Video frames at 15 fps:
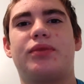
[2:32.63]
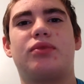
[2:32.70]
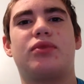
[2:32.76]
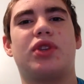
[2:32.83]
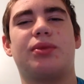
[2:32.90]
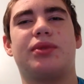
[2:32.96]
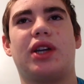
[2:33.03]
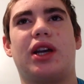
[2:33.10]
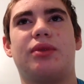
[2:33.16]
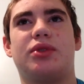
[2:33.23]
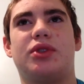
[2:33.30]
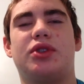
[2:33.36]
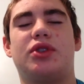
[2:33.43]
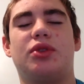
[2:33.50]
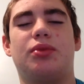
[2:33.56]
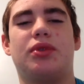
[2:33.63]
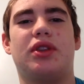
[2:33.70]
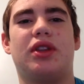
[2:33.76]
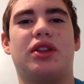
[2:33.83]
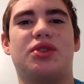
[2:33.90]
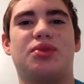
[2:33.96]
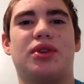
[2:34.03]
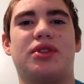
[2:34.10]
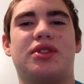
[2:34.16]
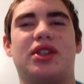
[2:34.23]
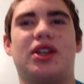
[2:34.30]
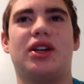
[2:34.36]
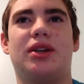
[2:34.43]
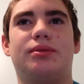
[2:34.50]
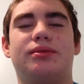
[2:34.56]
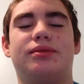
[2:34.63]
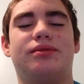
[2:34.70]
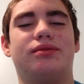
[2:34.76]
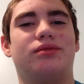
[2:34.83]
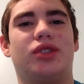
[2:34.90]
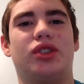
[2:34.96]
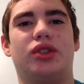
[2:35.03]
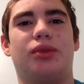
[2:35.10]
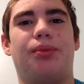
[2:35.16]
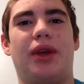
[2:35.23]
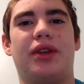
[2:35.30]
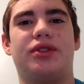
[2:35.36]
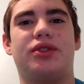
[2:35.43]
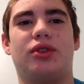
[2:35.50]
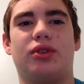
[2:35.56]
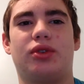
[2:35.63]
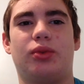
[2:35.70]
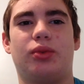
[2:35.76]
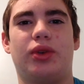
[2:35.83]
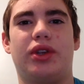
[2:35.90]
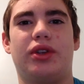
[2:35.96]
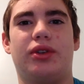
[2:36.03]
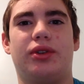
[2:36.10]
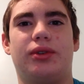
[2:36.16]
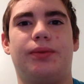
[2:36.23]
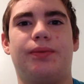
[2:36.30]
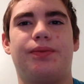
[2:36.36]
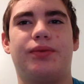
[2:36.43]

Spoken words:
sometimes the stupid things mess up, you know, based on the wheel.